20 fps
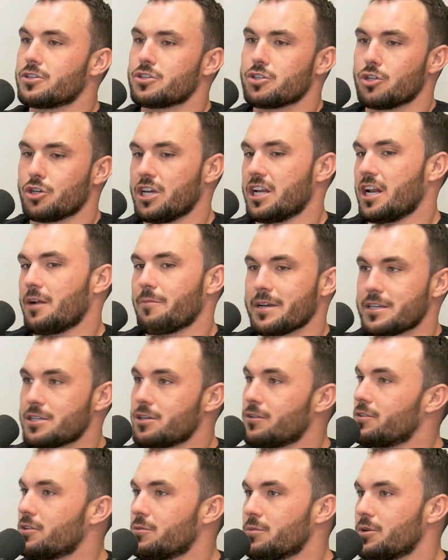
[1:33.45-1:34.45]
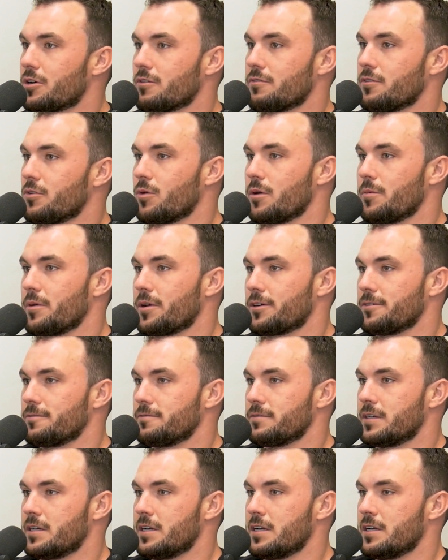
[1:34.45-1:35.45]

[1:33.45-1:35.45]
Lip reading: Just looking at myself in the mirror, I feel way better.